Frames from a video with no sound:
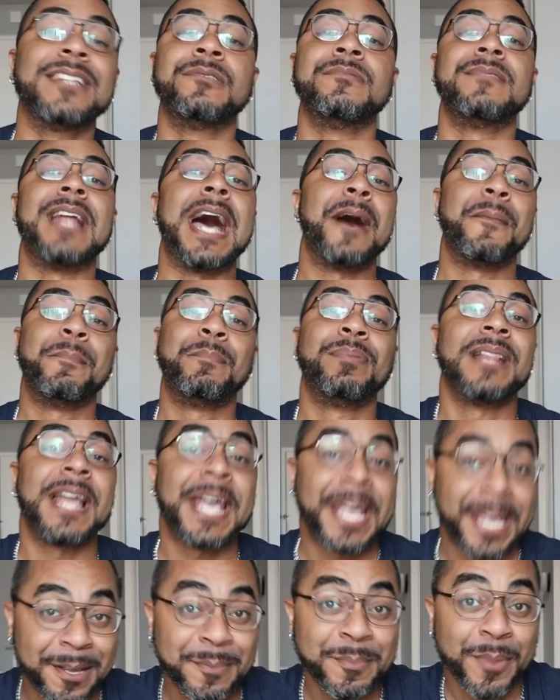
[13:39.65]
not
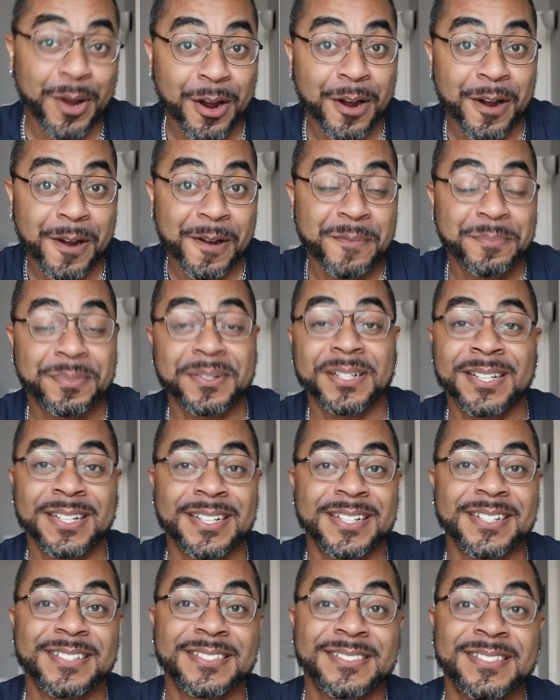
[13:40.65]
blame her
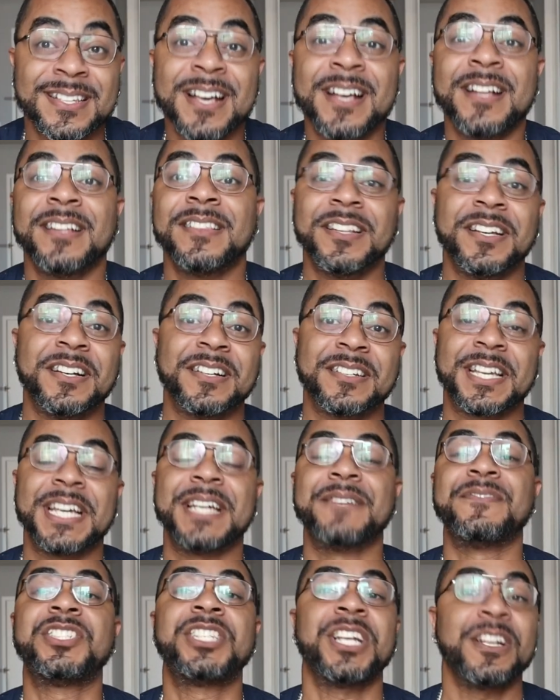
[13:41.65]
because, look, if
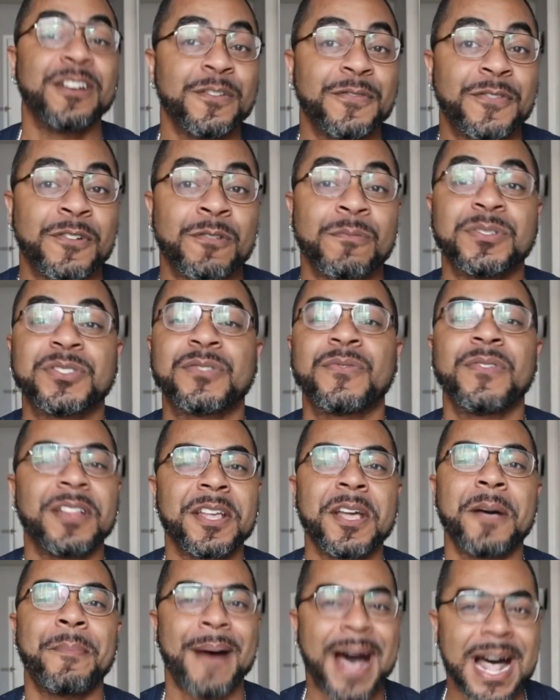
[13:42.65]
Jennifer was really
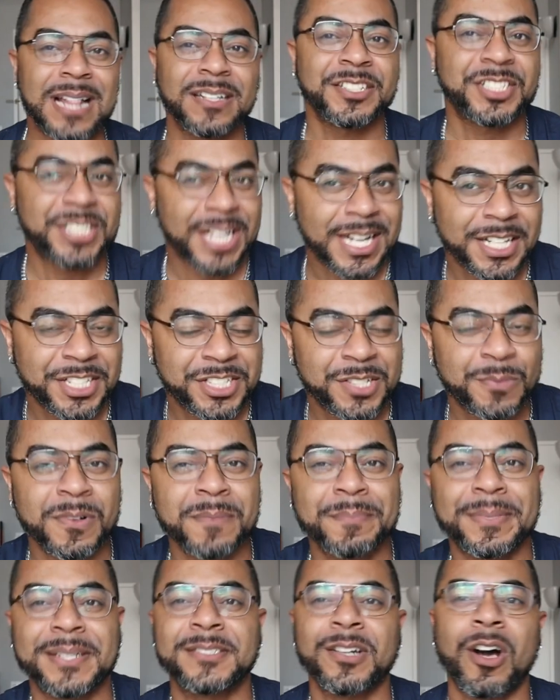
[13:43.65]
apologetic, she wouldn't be
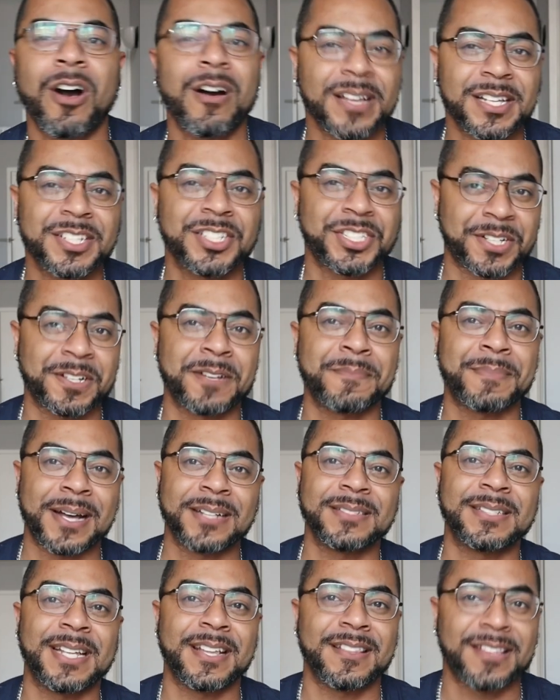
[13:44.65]
talking shit about
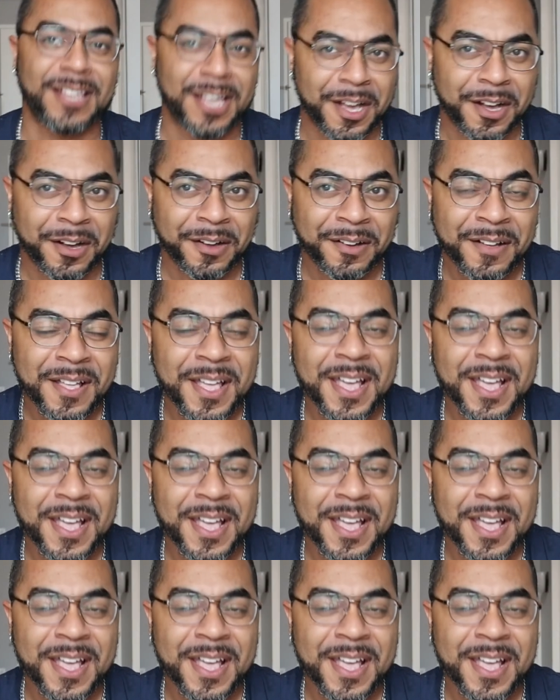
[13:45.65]
Danielle,